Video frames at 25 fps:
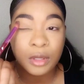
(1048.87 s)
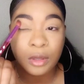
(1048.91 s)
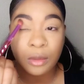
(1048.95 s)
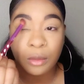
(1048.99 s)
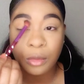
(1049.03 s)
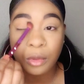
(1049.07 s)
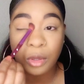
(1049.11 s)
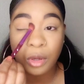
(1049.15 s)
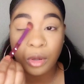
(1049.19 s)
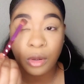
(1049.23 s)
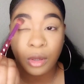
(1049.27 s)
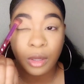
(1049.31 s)
So
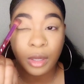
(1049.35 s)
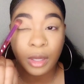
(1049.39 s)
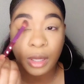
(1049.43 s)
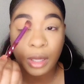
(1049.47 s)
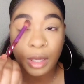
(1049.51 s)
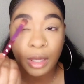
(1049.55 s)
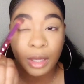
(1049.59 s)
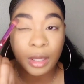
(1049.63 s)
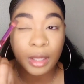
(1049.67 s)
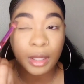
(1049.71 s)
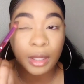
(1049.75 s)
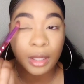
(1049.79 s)
I'm going
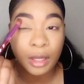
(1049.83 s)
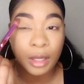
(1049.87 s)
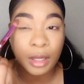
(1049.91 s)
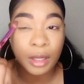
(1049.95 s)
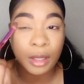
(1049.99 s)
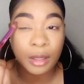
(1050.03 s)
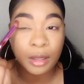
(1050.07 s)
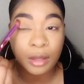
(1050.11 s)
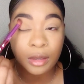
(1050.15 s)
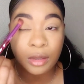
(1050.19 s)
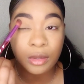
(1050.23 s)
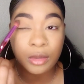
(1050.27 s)
ahead
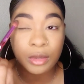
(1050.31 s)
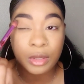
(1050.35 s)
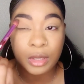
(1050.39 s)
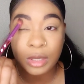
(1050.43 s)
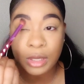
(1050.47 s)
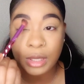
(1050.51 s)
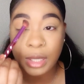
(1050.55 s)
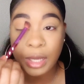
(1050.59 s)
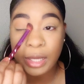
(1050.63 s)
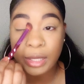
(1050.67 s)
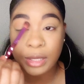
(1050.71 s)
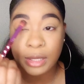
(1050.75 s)
and use
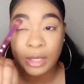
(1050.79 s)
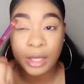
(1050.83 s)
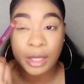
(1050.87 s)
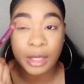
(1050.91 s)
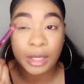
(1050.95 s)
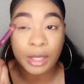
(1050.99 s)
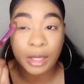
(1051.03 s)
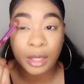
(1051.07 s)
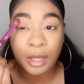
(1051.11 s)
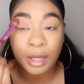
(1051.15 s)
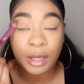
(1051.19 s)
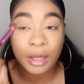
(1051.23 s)
this as
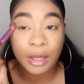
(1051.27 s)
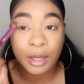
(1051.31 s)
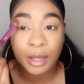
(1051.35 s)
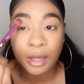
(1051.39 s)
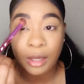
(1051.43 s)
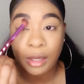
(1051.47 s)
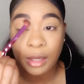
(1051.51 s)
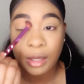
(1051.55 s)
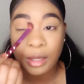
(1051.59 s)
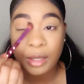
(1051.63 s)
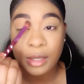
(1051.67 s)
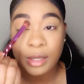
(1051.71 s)
a
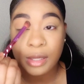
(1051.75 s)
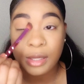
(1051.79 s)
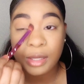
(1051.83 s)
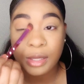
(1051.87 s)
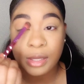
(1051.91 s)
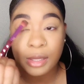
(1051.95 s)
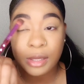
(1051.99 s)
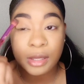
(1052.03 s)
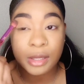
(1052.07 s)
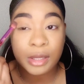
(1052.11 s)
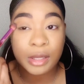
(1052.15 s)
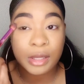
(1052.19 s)

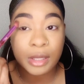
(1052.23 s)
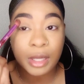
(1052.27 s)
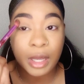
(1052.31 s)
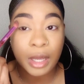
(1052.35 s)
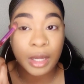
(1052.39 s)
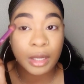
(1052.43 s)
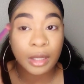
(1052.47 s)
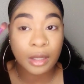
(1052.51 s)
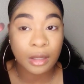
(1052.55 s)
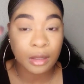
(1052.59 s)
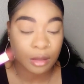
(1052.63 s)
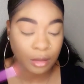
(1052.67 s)

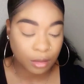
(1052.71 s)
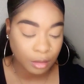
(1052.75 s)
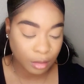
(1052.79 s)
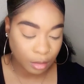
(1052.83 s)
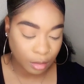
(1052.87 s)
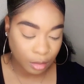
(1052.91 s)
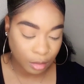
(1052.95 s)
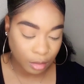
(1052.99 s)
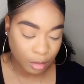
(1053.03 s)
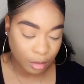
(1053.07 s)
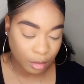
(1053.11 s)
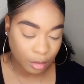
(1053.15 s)

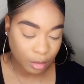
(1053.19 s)
setting.